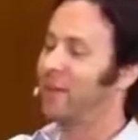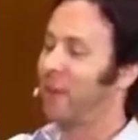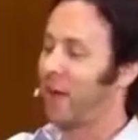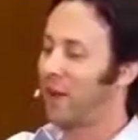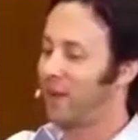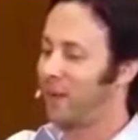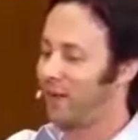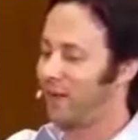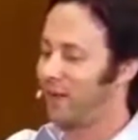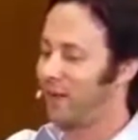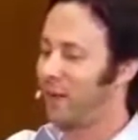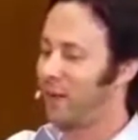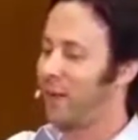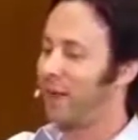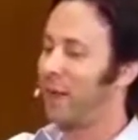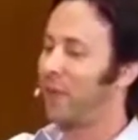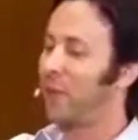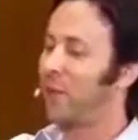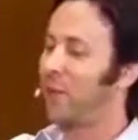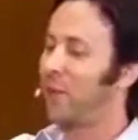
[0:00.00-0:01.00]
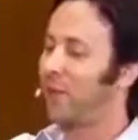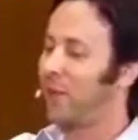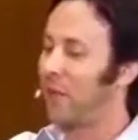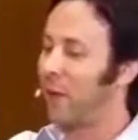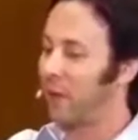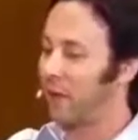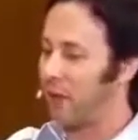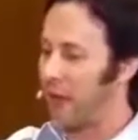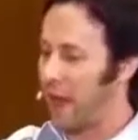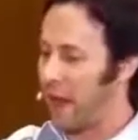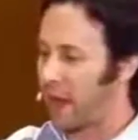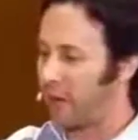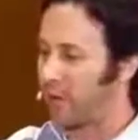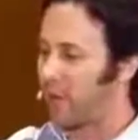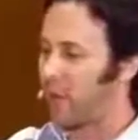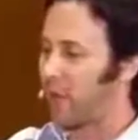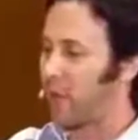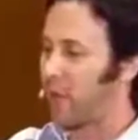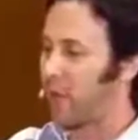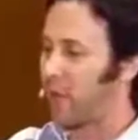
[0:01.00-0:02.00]
doesn't help me on
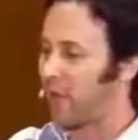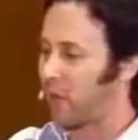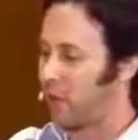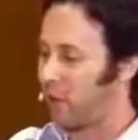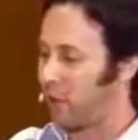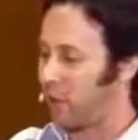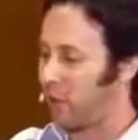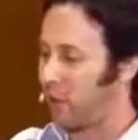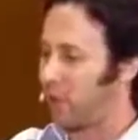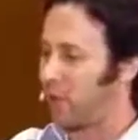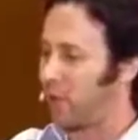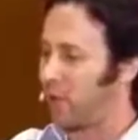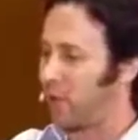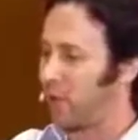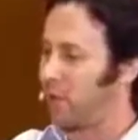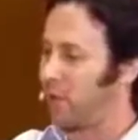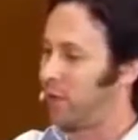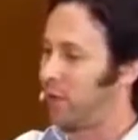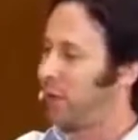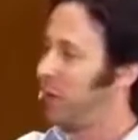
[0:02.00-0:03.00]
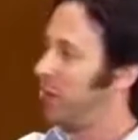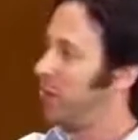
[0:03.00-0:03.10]
that front at all.